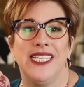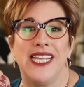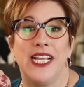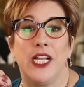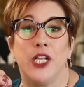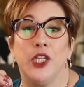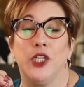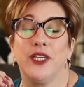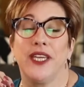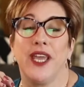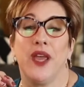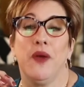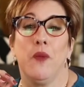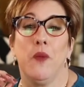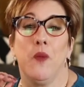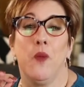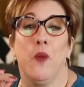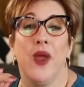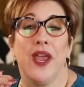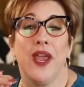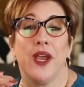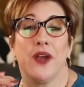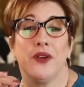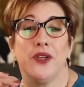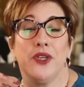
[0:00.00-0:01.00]
take a look at
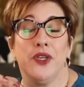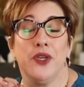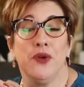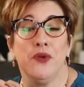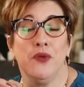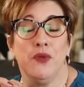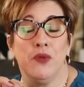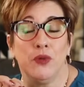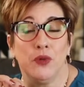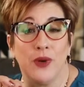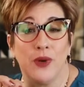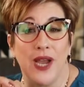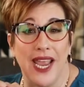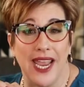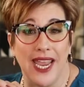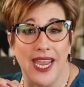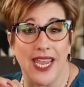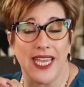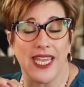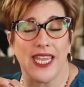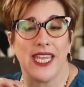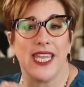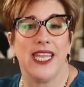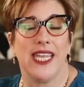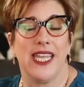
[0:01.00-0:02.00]
where you
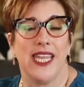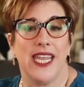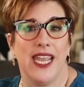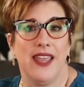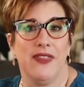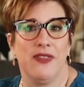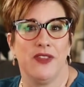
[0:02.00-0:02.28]
rank